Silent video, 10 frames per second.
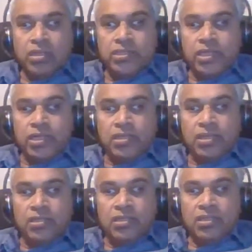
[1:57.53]

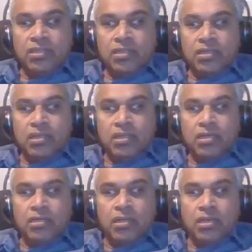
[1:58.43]
Christian,
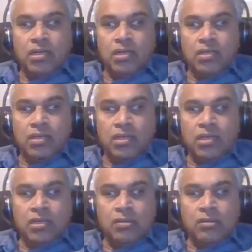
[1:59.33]
Gerd,
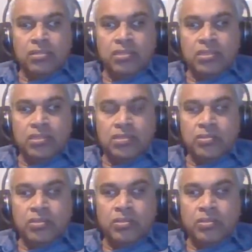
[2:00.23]
and all others,